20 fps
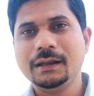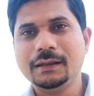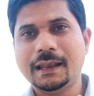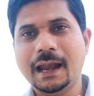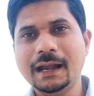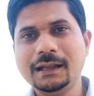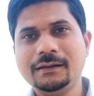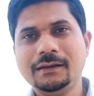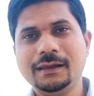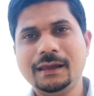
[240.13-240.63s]

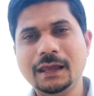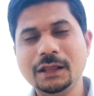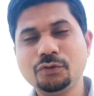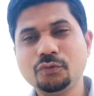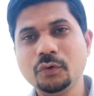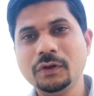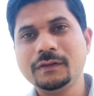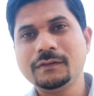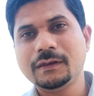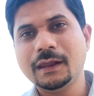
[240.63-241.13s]
that
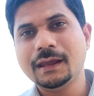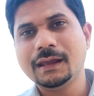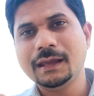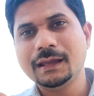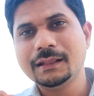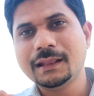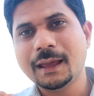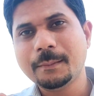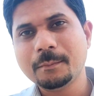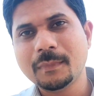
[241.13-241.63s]
Ketu is
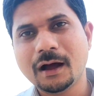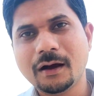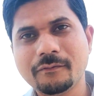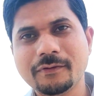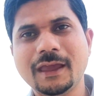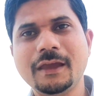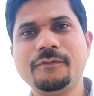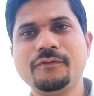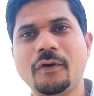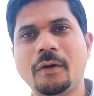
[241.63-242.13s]
taking them
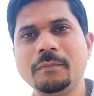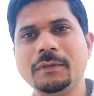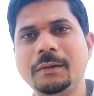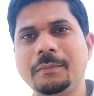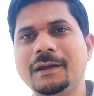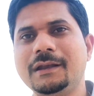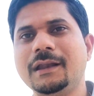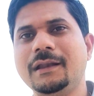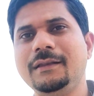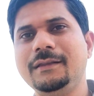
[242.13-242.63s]
away from the
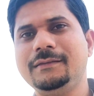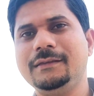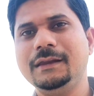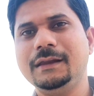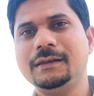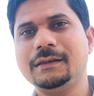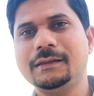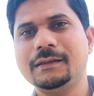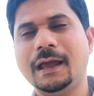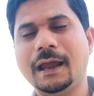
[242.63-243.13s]

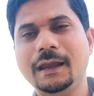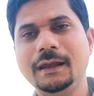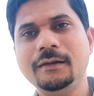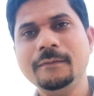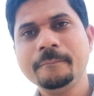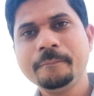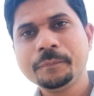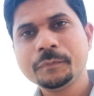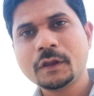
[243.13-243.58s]
materialistic side